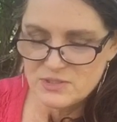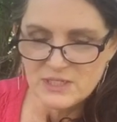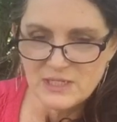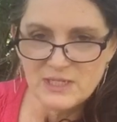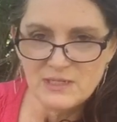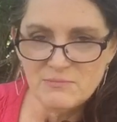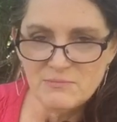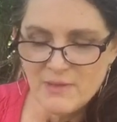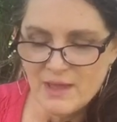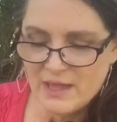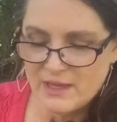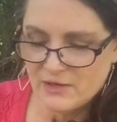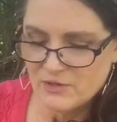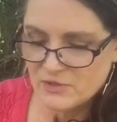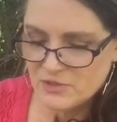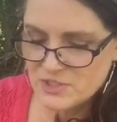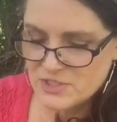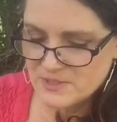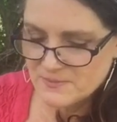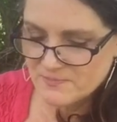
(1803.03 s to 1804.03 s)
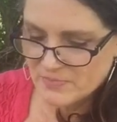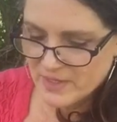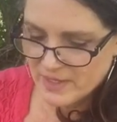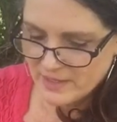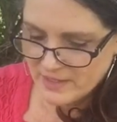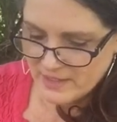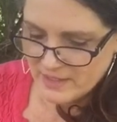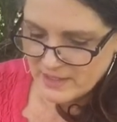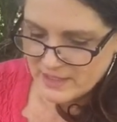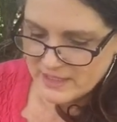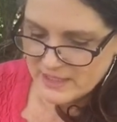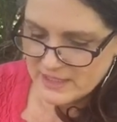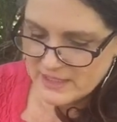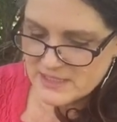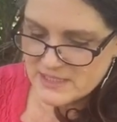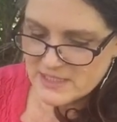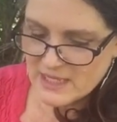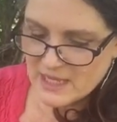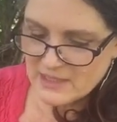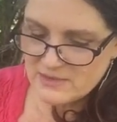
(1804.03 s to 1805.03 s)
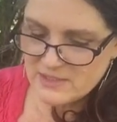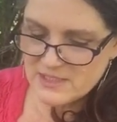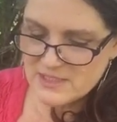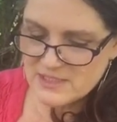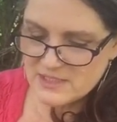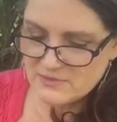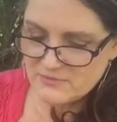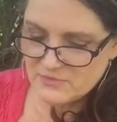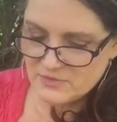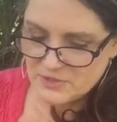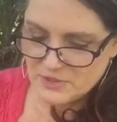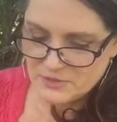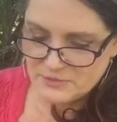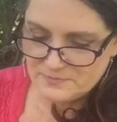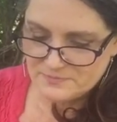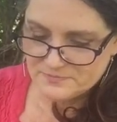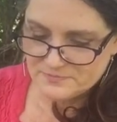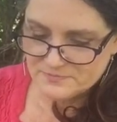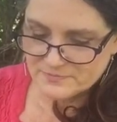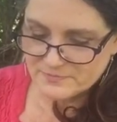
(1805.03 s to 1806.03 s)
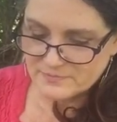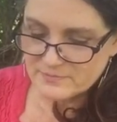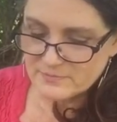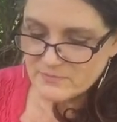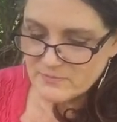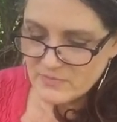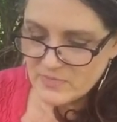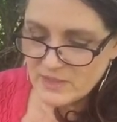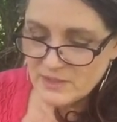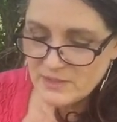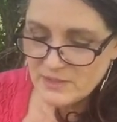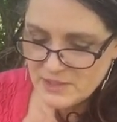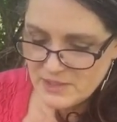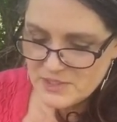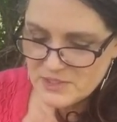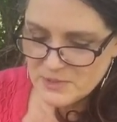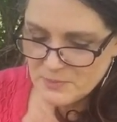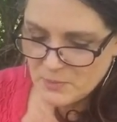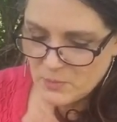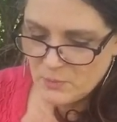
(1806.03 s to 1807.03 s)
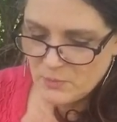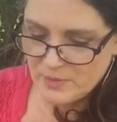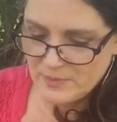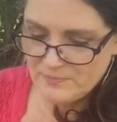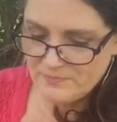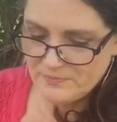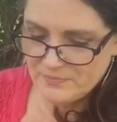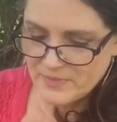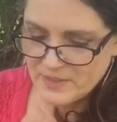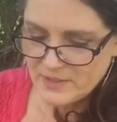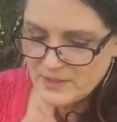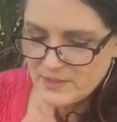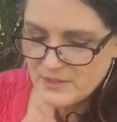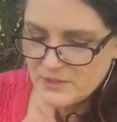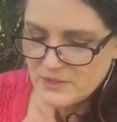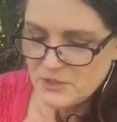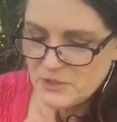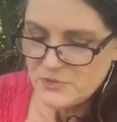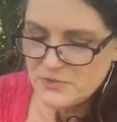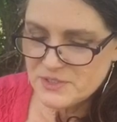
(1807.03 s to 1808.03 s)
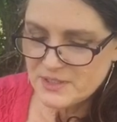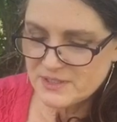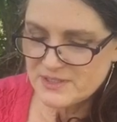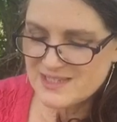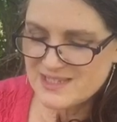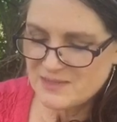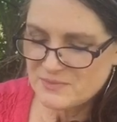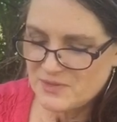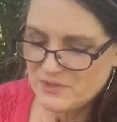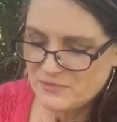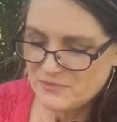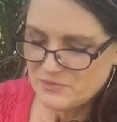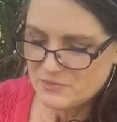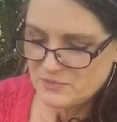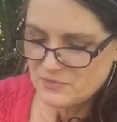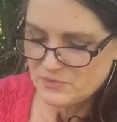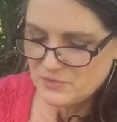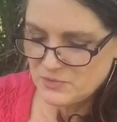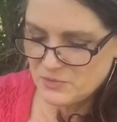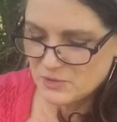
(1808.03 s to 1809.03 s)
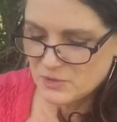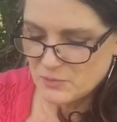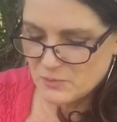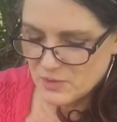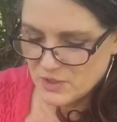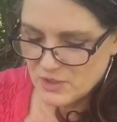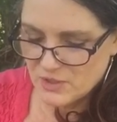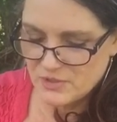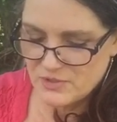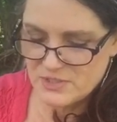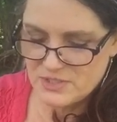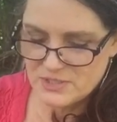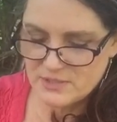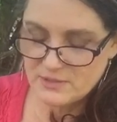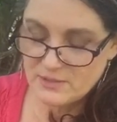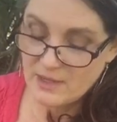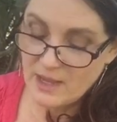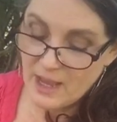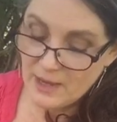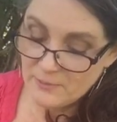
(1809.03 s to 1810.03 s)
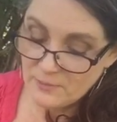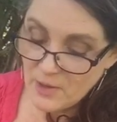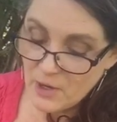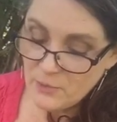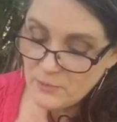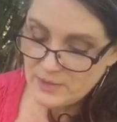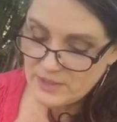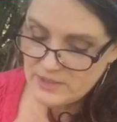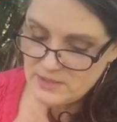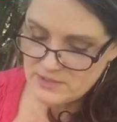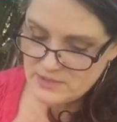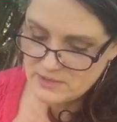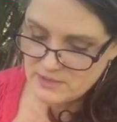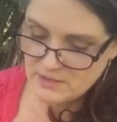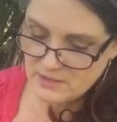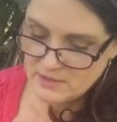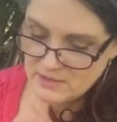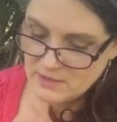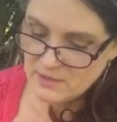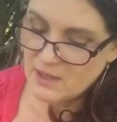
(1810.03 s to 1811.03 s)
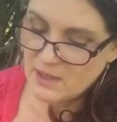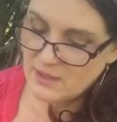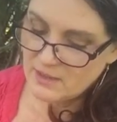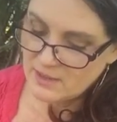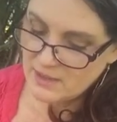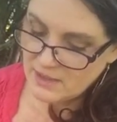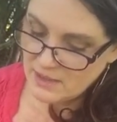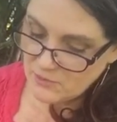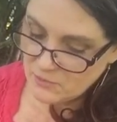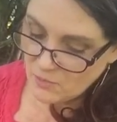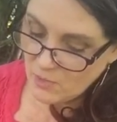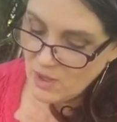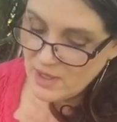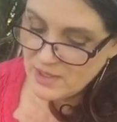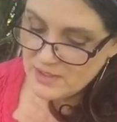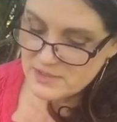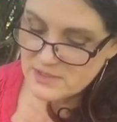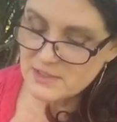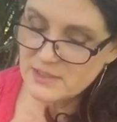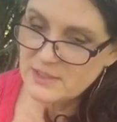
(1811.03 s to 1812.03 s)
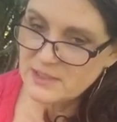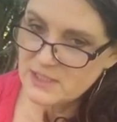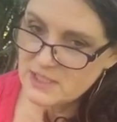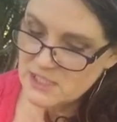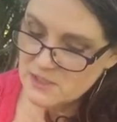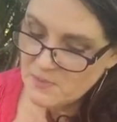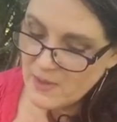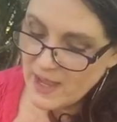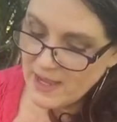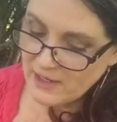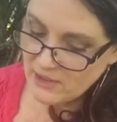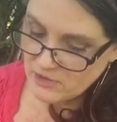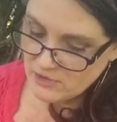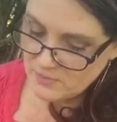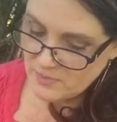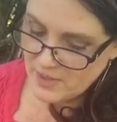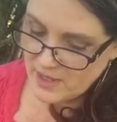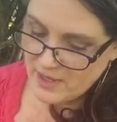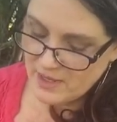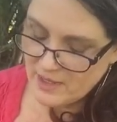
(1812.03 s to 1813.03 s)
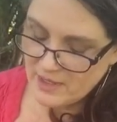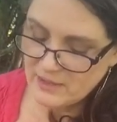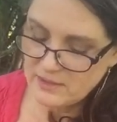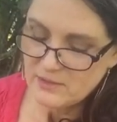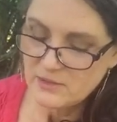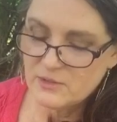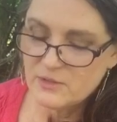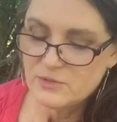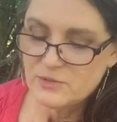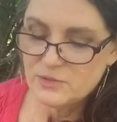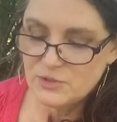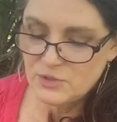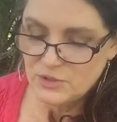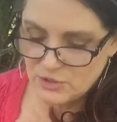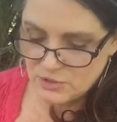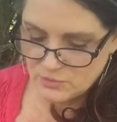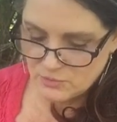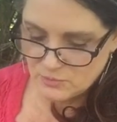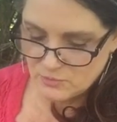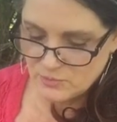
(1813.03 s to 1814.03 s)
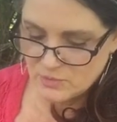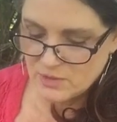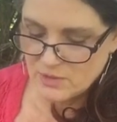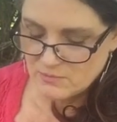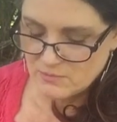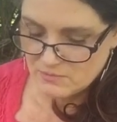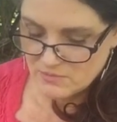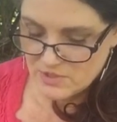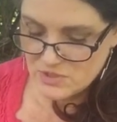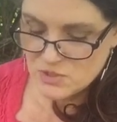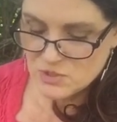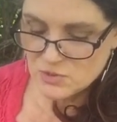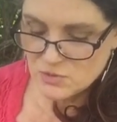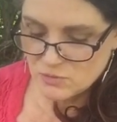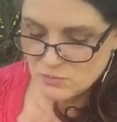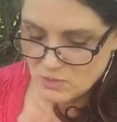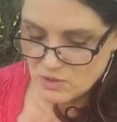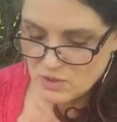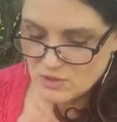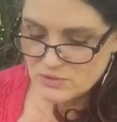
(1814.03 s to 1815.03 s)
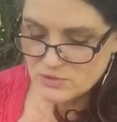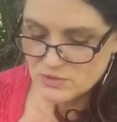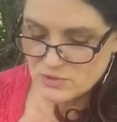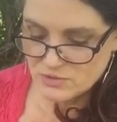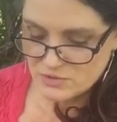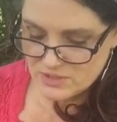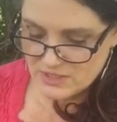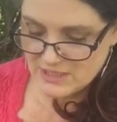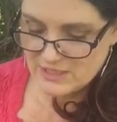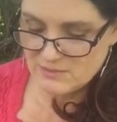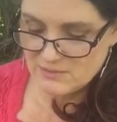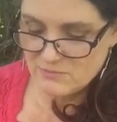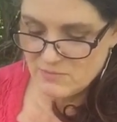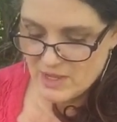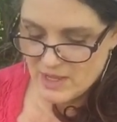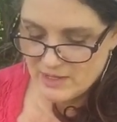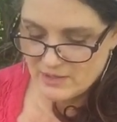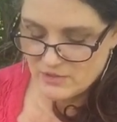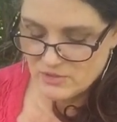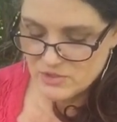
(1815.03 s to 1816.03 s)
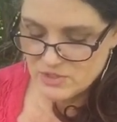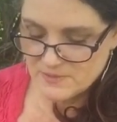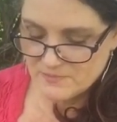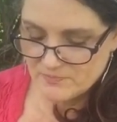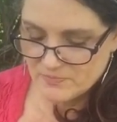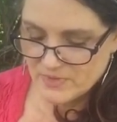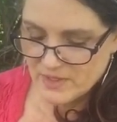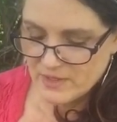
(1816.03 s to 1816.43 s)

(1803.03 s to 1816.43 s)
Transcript: Dean Myers. Inside this envelope is a poem using some of your words. I wrote it. It was inspired by you, Mr. Walter Dean Myers,